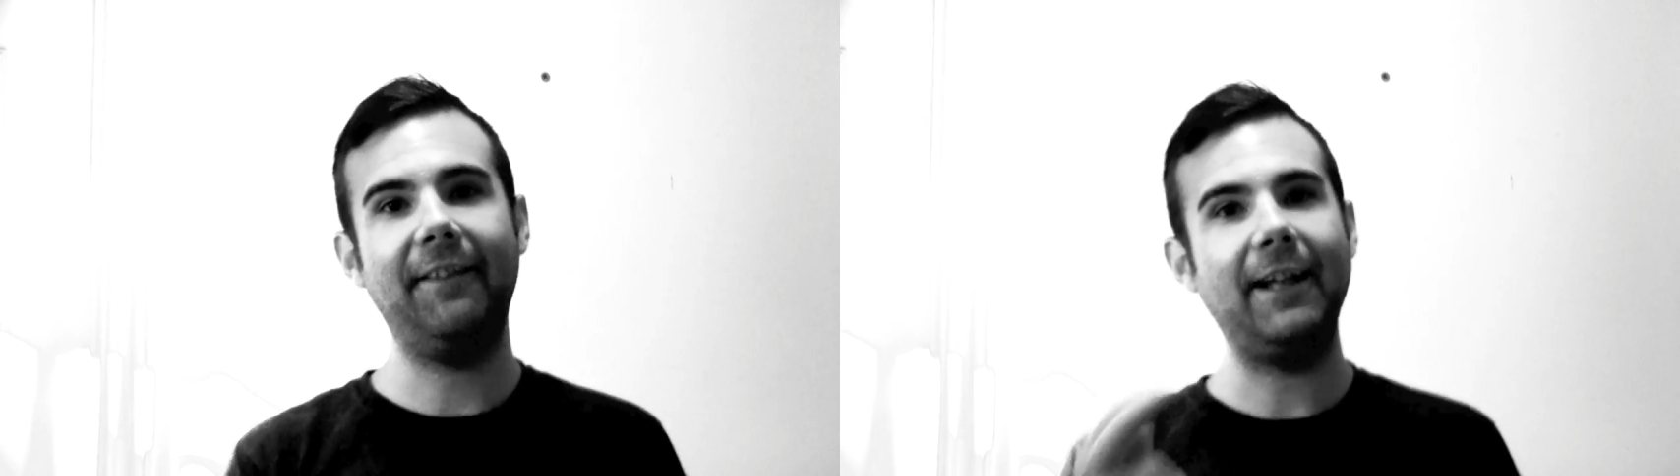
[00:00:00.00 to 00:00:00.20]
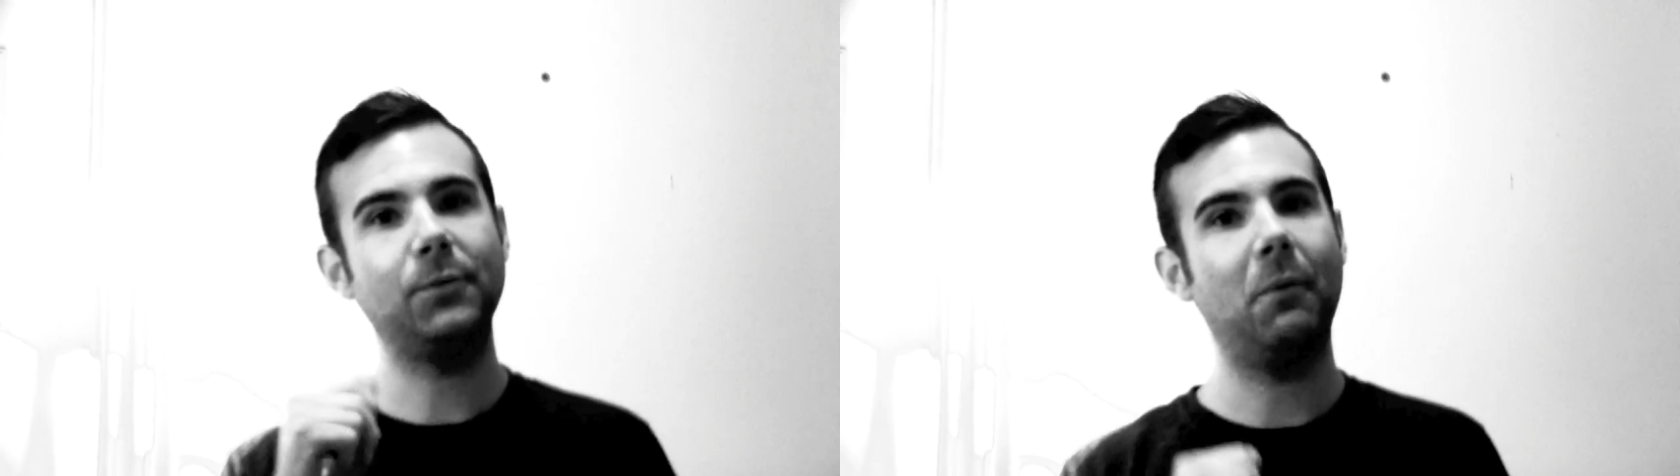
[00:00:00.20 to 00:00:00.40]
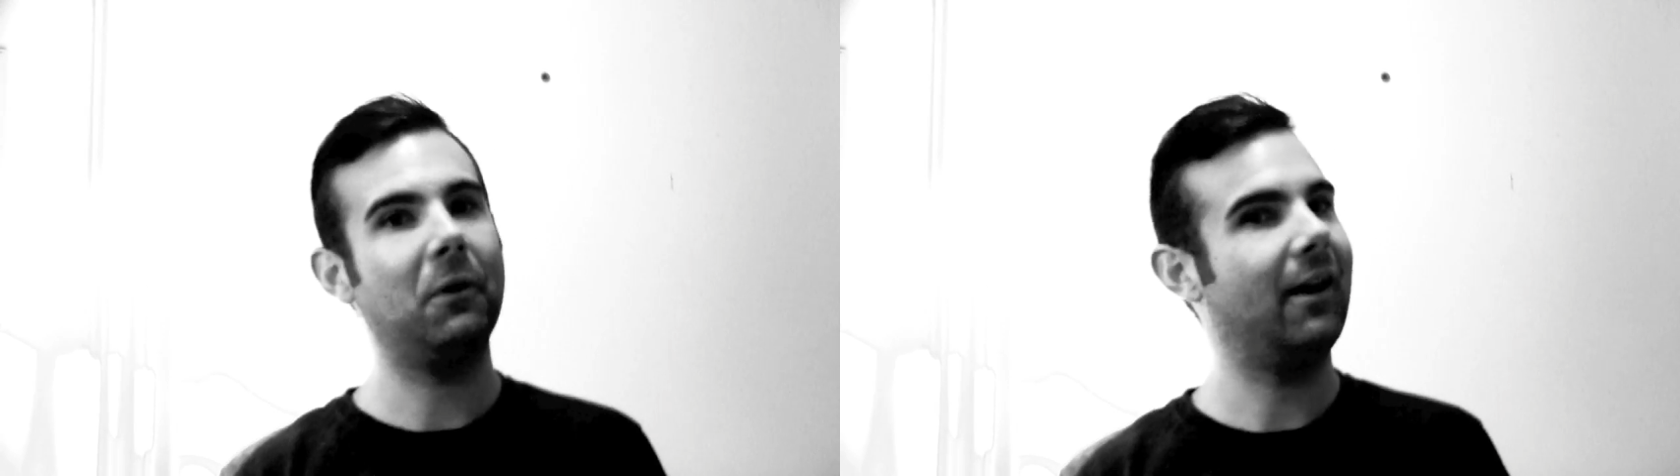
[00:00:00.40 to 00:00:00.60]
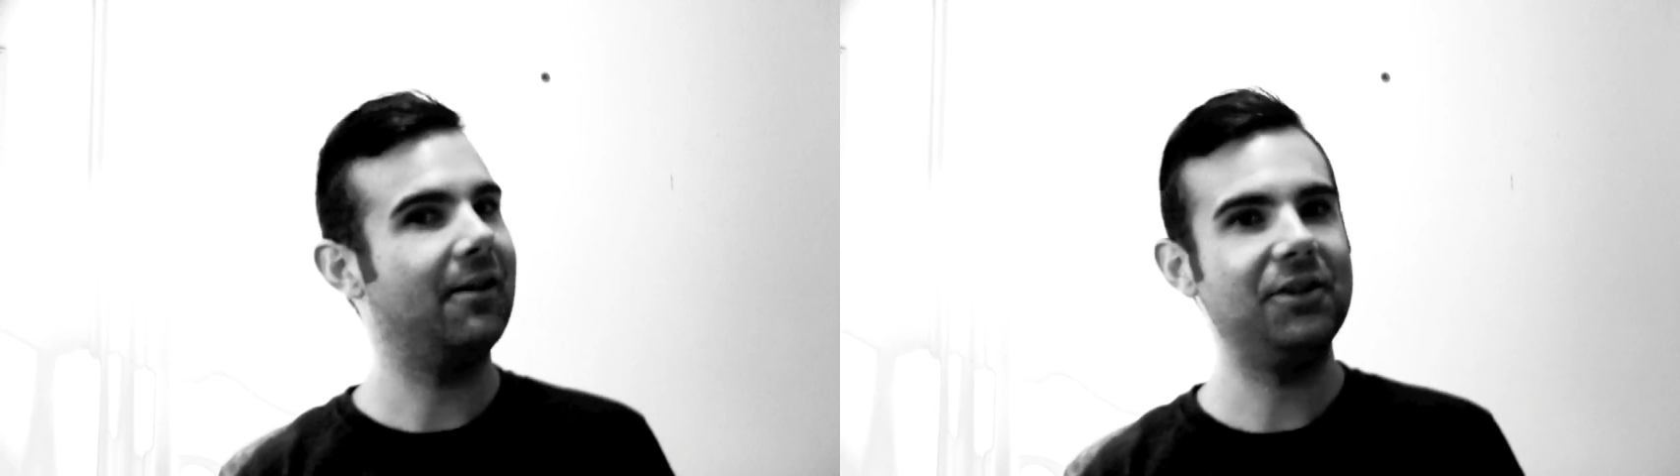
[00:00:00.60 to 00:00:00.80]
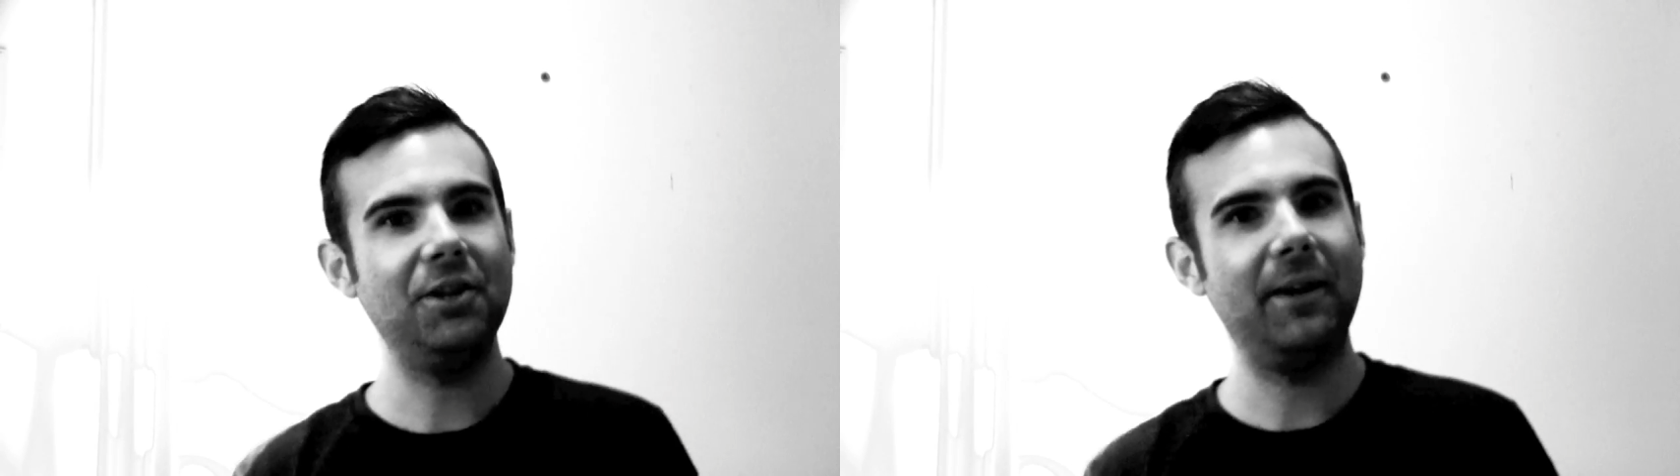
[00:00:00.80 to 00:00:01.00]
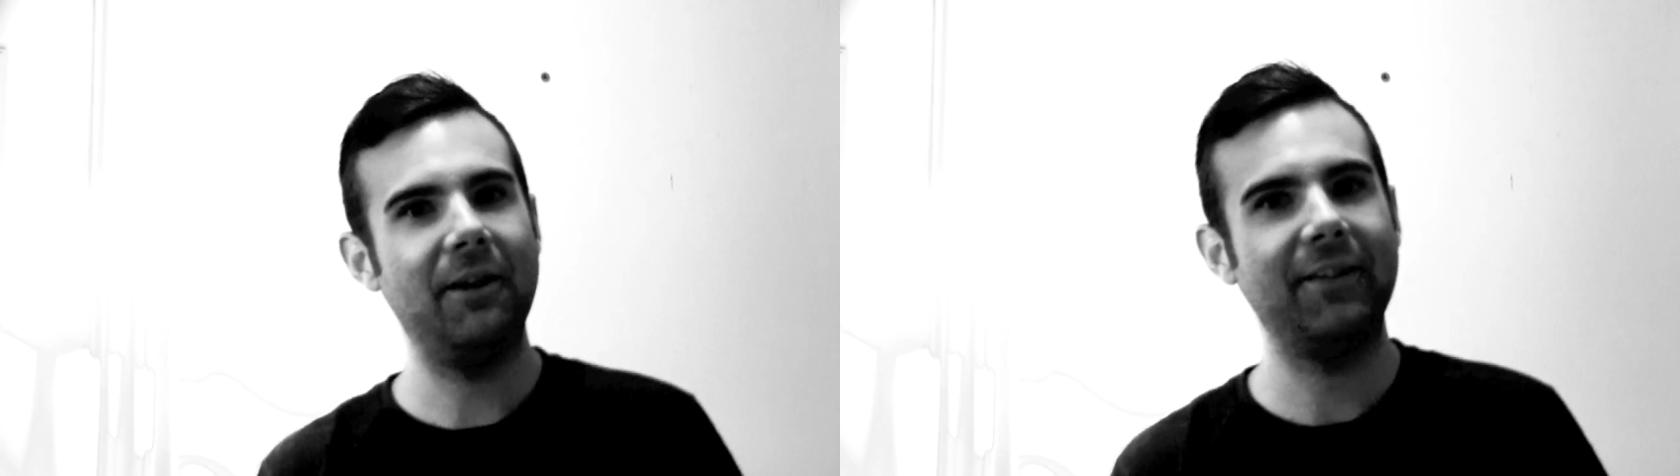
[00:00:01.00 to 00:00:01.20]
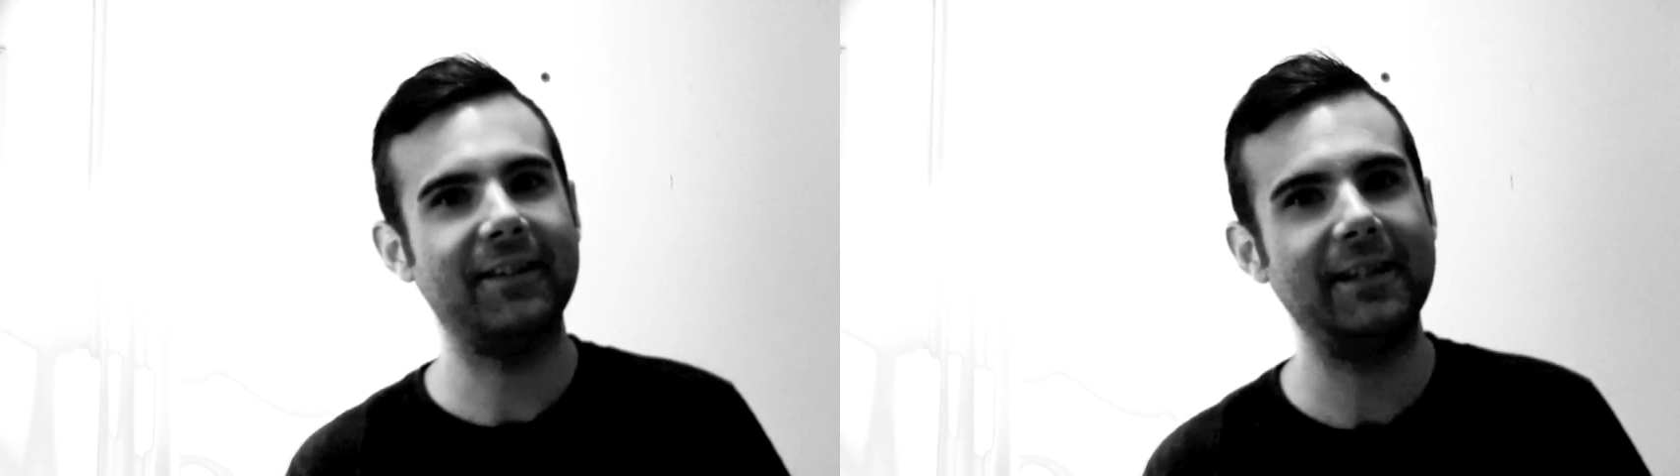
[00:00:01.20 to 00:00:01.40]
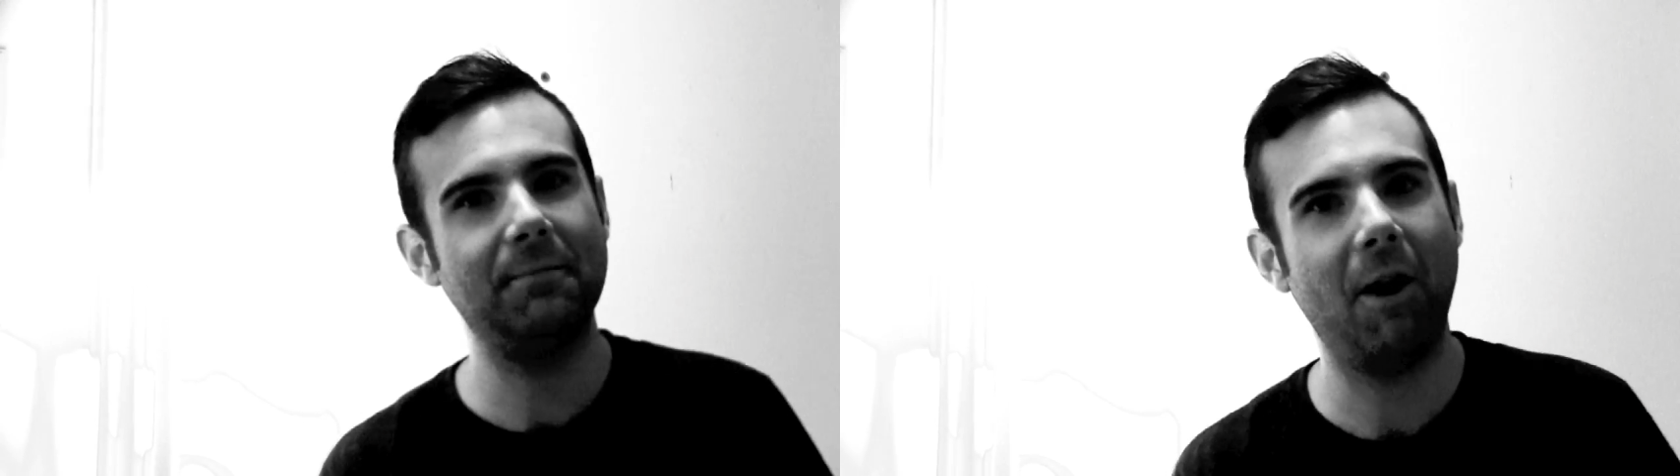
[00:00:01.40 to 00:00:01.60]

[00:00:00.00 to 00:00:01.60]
and that's what we're going to do here in the Tea